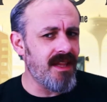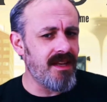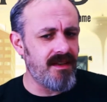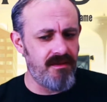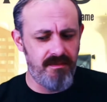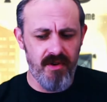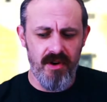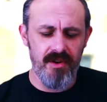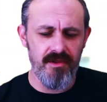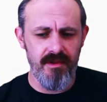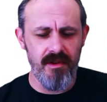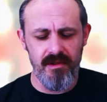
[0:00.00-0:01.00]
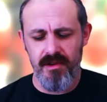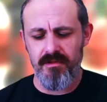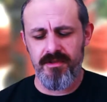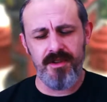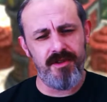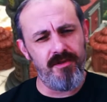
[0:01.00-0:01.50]
that you put on your own
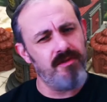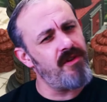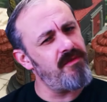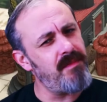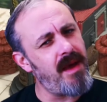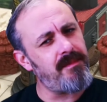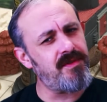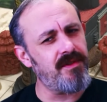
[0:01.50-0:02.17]
little Sudoku map,